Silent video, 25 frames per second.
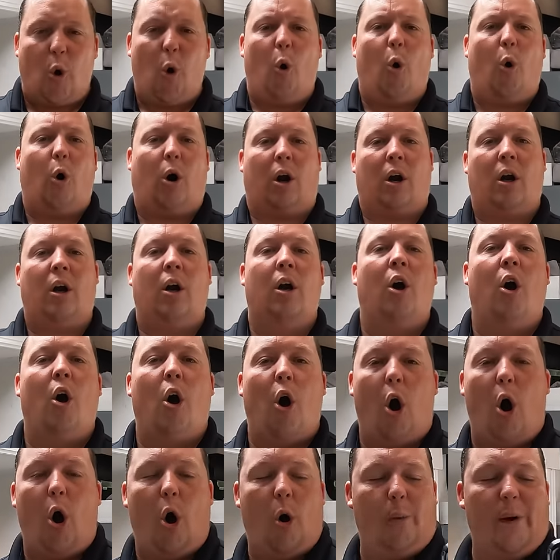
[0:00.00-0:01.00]
Or
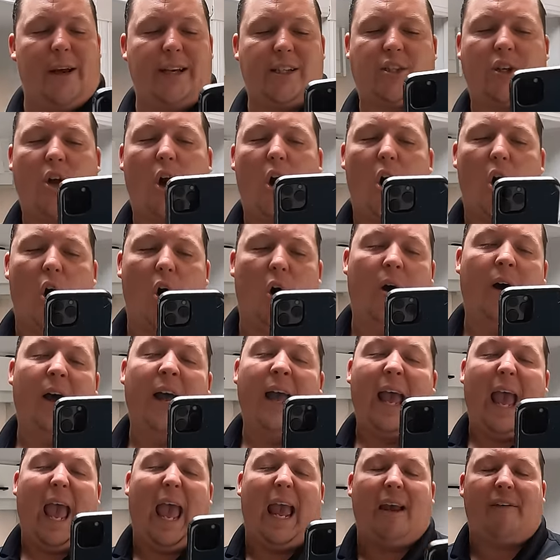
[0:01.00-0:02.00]
always call
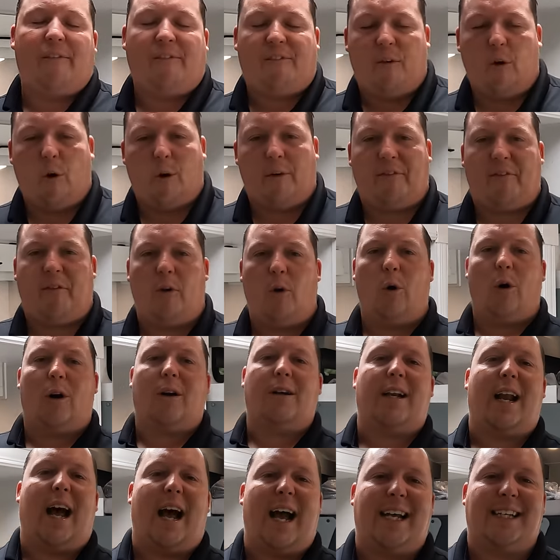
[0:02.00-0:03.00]

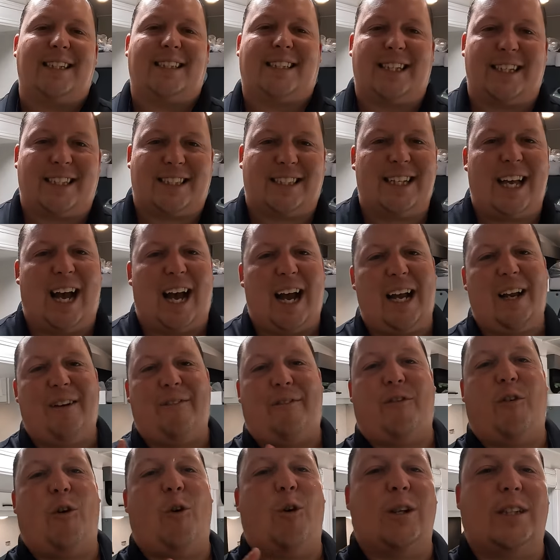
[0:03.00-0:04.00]

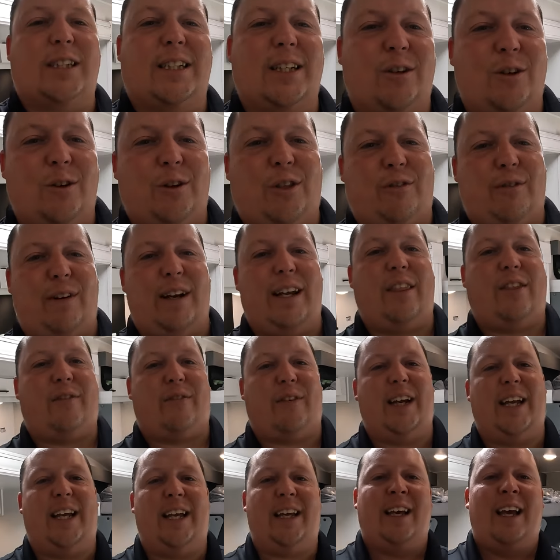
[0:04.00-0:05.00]

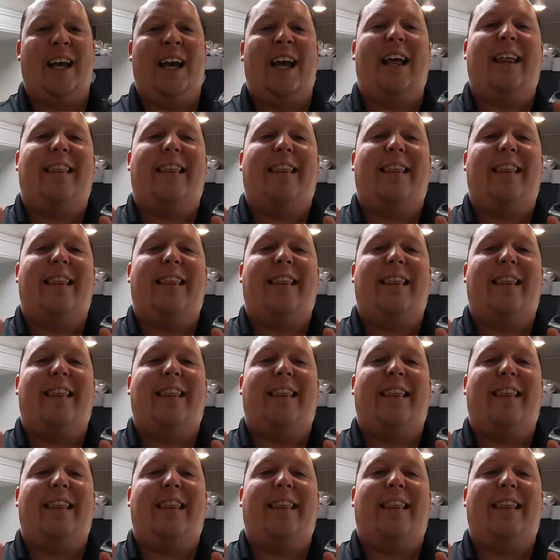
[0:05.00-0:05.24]
844-969-4033.